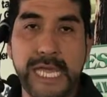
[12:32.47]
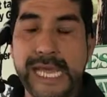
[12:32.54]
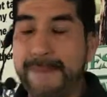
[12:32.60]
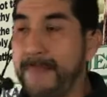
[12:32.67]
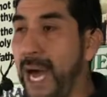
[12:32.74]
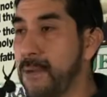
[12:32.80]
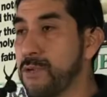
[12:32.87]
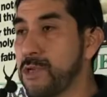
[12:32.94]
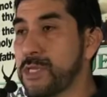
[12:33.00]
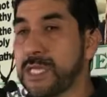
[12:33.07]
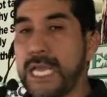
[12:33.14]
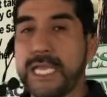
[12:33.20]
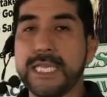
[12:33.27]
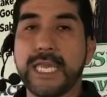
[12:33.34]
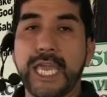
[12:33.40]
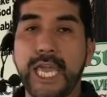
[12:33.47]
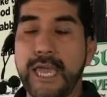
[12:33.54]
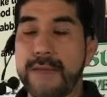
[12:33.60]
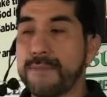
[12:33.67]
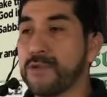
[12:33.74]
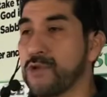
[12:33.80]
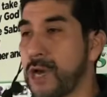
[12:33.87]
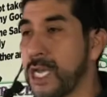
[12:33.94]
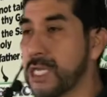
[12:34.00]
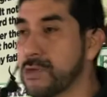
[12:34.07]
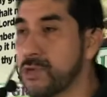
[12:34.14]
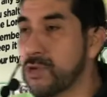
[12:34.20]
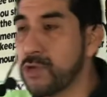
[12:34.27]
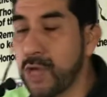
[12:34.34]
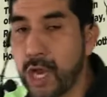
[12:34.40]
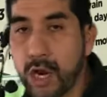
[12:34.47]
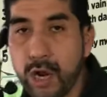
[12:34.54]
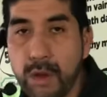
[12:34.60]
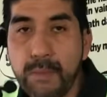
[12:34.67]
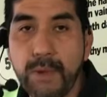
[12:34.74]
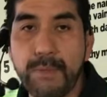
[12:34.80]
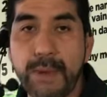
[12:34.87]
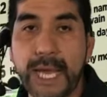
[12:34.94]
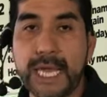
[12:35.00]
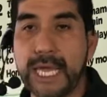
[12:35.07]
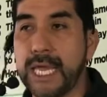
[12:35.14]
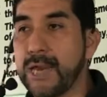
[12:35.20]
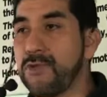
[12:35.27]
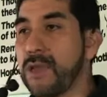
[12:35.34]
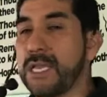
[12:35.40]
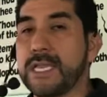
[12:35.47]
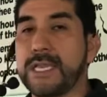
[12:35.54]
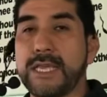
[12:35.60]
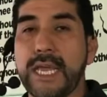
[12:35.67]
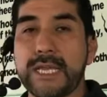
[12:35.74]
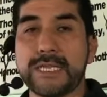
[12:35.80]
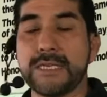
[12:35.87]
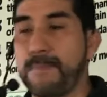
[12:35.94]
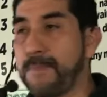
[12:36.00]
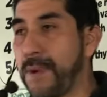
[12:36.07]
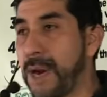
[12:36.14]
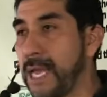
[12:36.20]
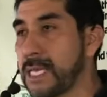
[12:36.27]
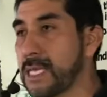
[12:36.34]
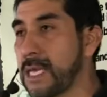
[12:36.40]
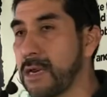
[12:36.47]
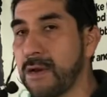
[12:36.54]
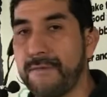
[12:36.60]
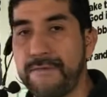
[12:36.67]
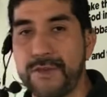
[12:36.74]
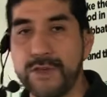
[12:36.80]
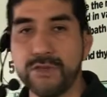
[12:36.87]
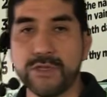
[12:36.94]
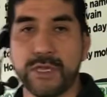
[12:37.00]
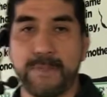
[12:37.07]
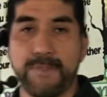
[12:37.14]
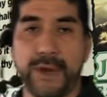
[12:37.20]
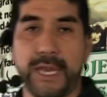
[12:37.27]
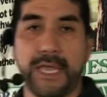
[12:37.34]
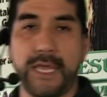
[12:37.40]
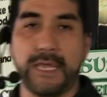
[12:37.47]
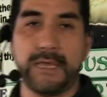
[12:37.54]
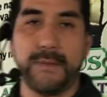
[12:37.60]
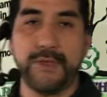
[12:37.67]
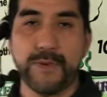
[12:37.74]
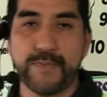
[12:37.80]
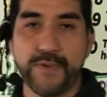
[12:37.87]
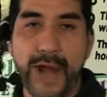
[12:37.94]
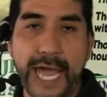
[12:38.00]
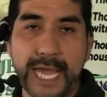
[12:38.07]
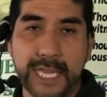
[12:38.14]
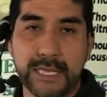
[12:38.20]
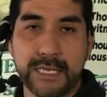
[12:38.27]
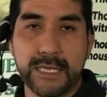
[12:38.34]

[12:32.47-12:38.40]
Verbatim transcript: Bible says he gave grace unto the humble, but he rejected the price. He refused the, the, the pride.